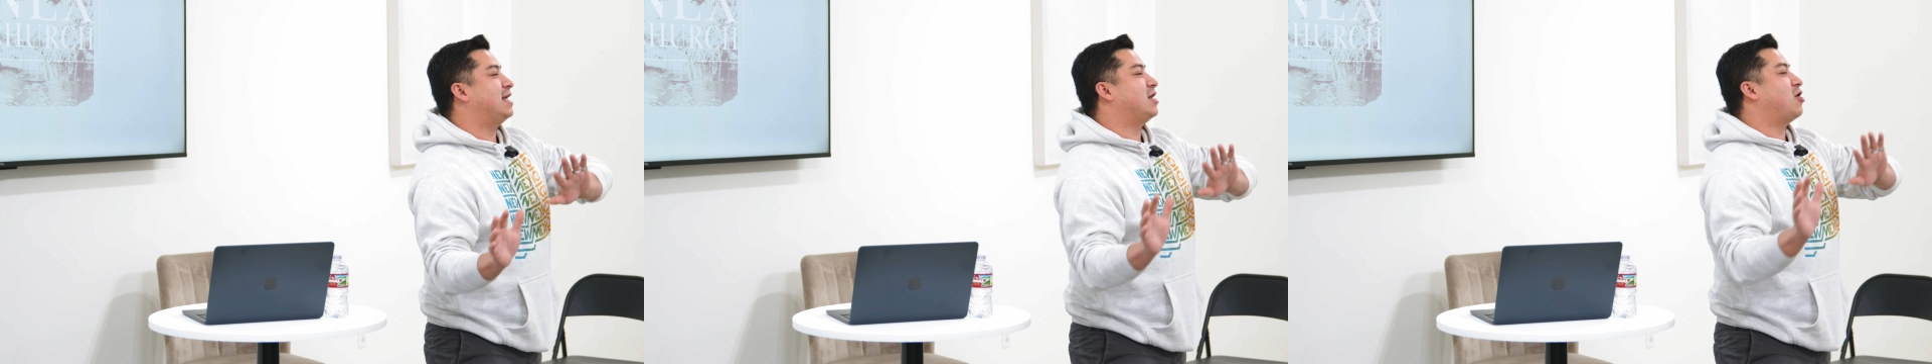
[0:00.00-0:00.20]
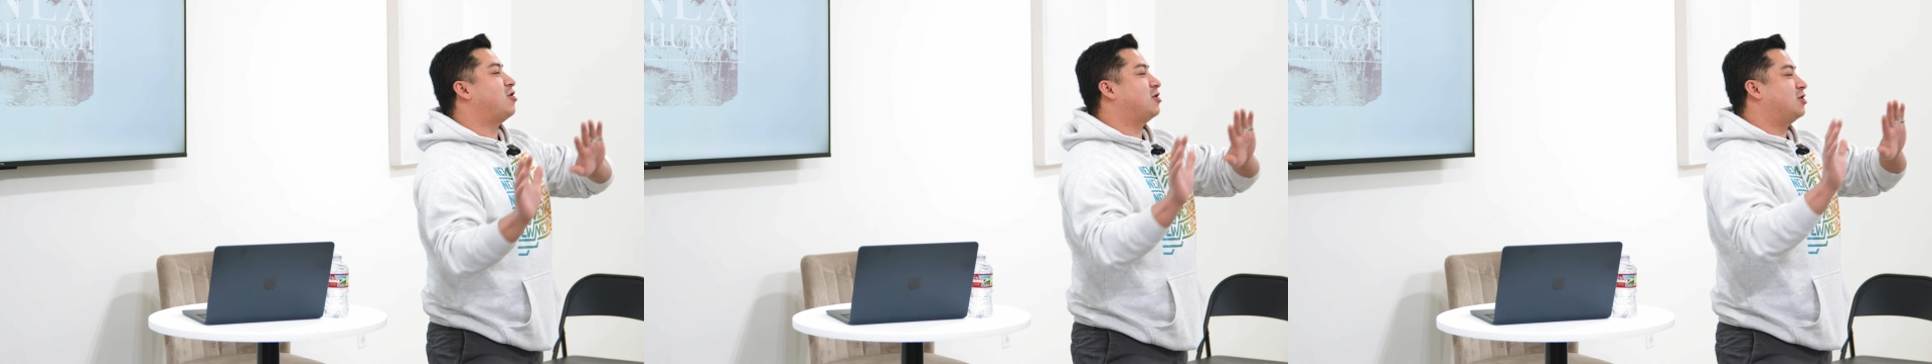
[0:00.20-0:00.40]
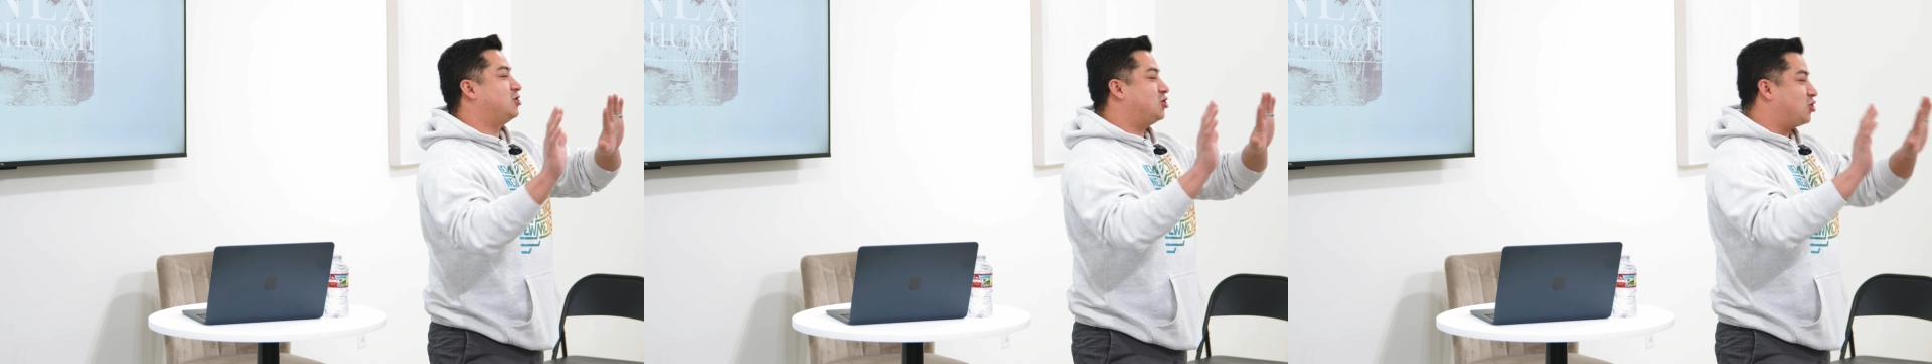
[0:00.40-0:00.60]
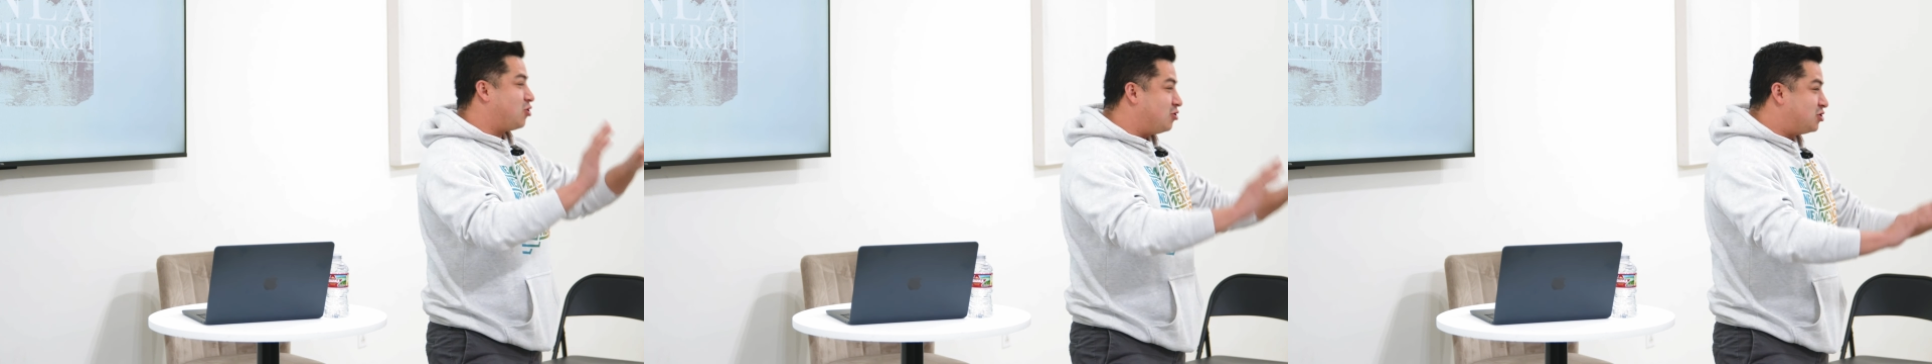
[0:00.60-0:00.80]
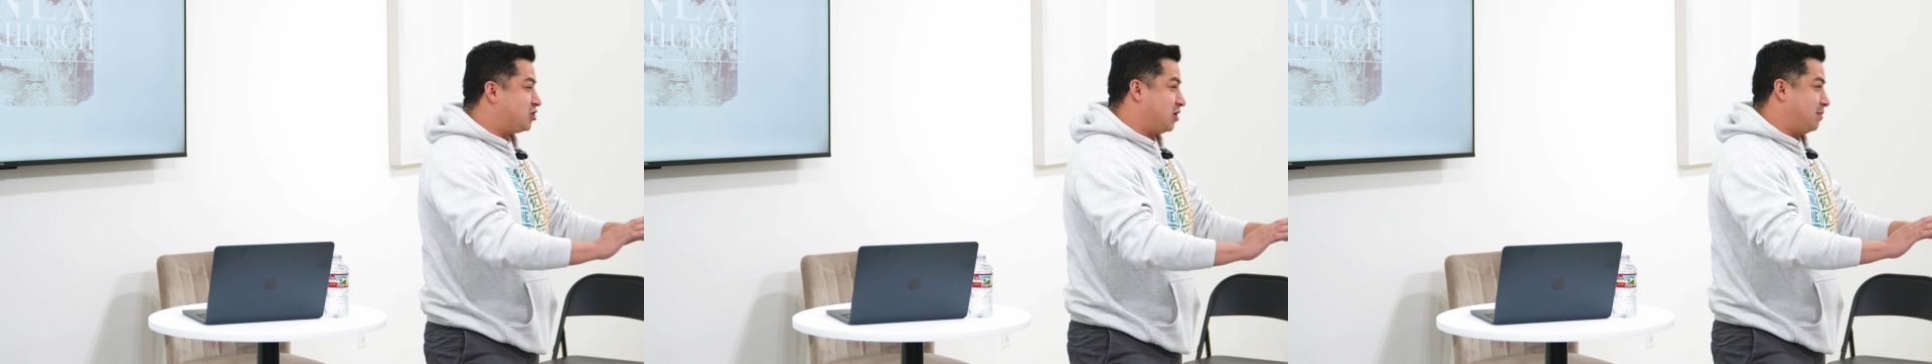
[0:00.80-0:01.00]
in our
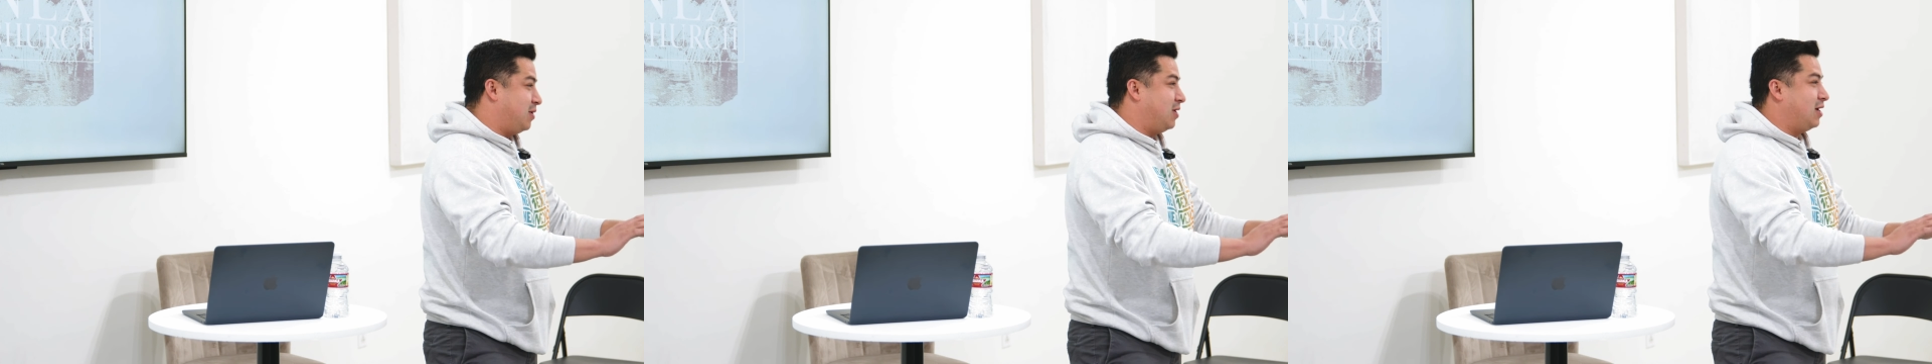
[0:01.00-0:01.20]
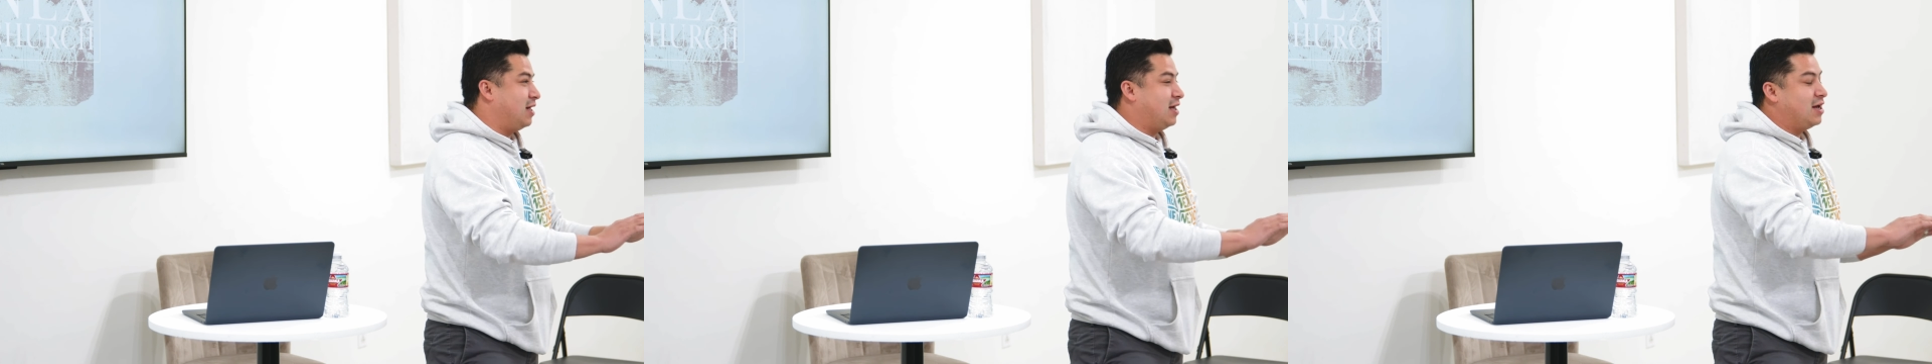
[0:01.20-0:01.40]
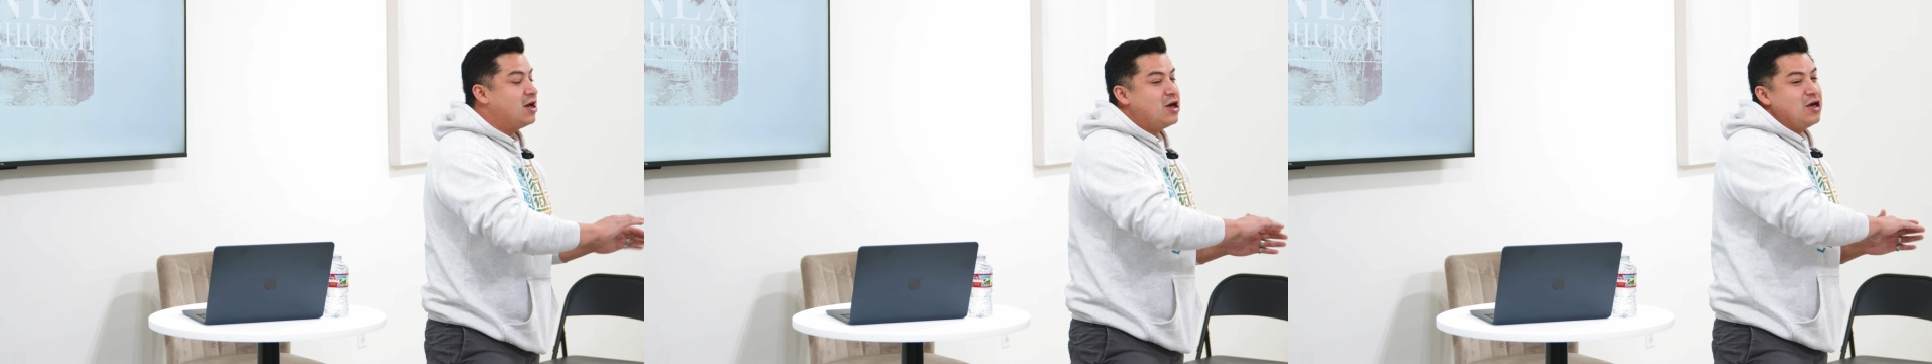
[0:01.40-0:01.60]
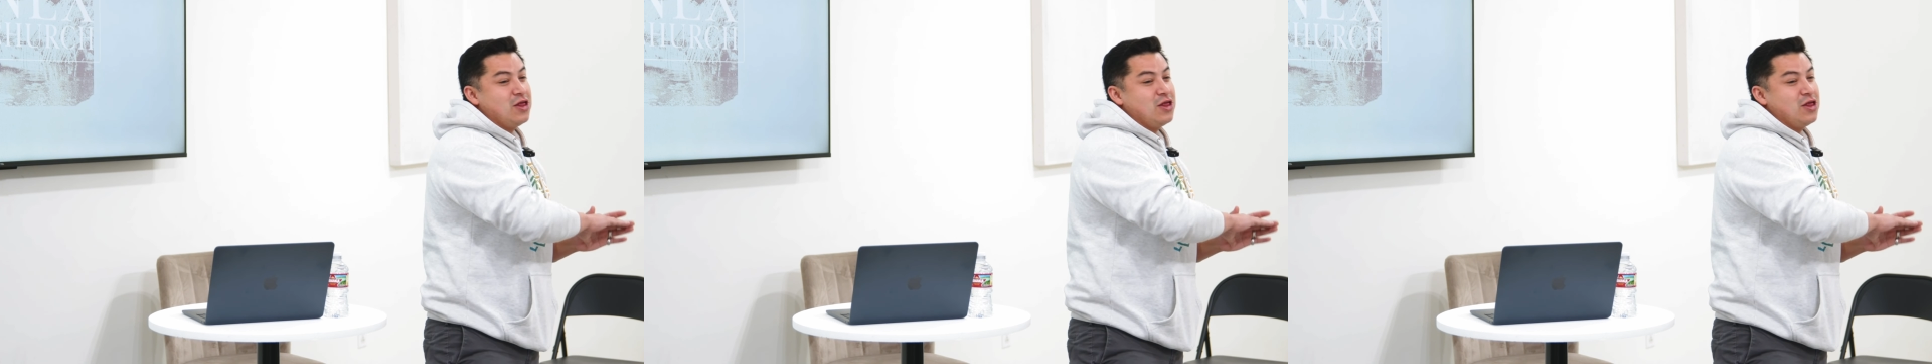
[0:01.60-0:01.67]
church community